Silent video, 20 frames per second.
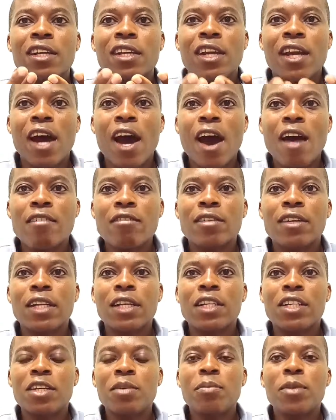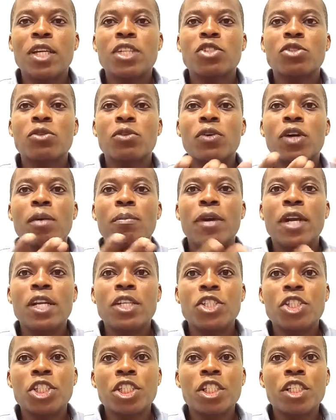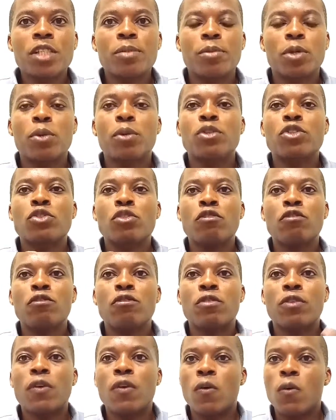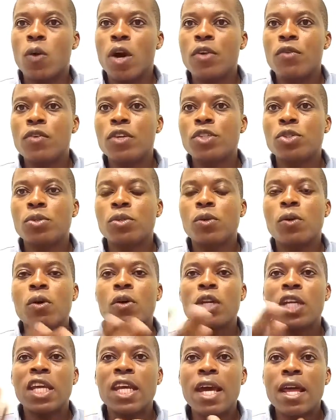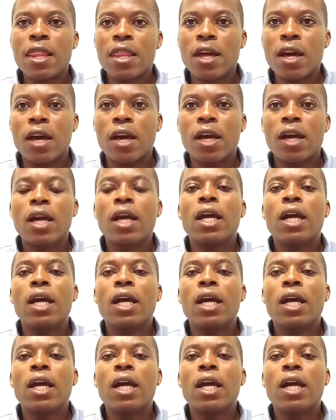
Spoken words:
the team is no longer managing because of one reason or the other,